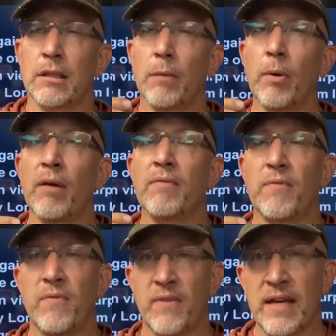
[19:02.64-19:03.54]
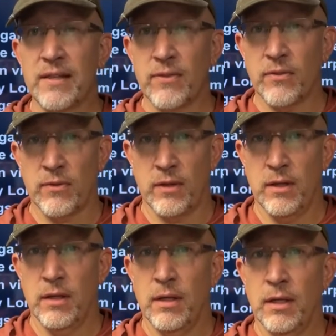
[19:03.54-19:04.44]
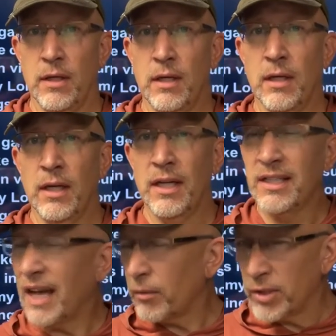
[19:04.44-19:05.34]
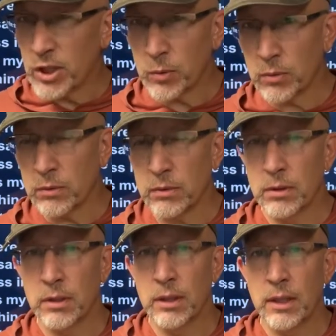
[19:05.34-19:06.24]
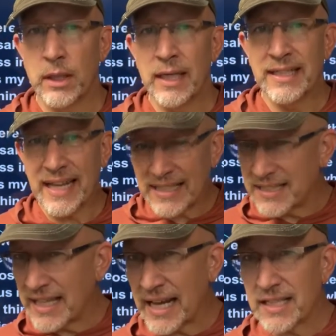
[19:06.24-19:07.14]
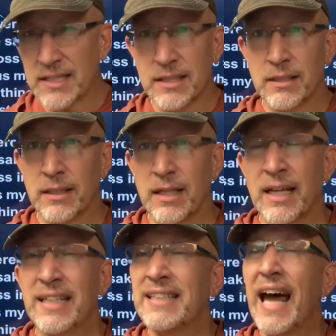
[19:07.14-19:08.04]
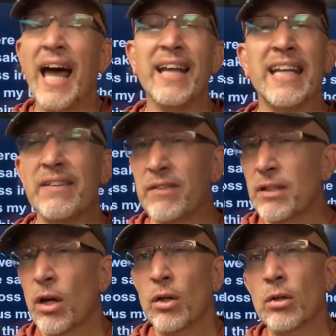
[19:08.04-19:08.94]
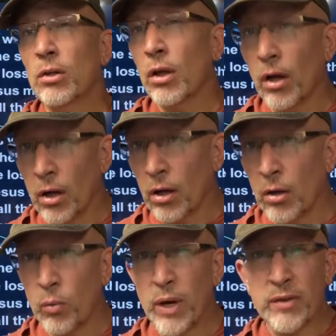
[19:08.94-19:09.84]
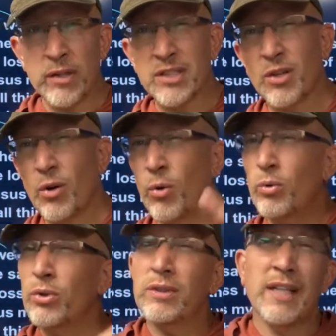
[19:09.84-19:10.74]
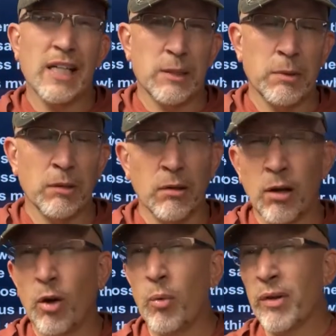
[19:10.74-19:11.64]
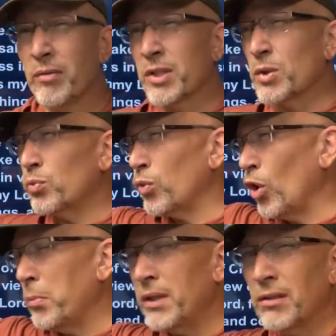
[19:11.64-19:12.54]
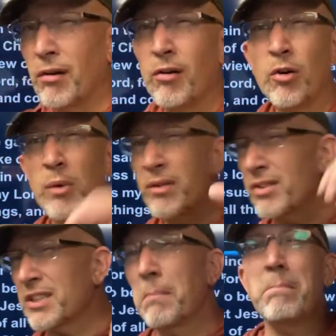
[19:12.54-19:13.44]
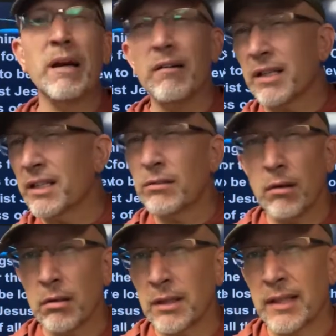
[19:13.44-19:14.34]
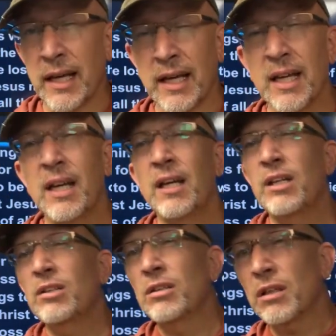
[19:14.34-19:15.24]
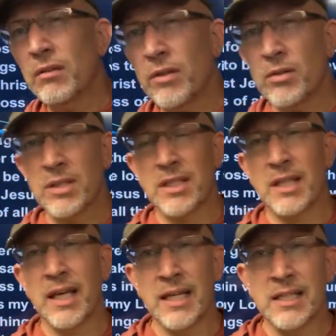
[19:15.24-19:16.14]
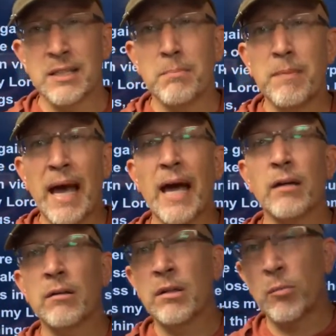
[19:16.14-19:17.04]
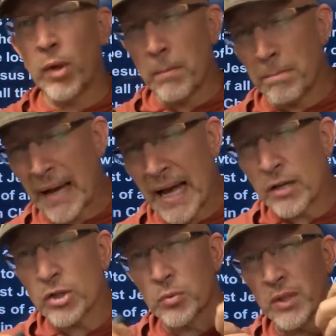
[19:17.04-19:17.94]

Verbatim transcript: upon faith, not ritual, not status, not even law, whether it's Older Testament law, whether it's Roman law, or whether it's American law today. None of those things matter. What matters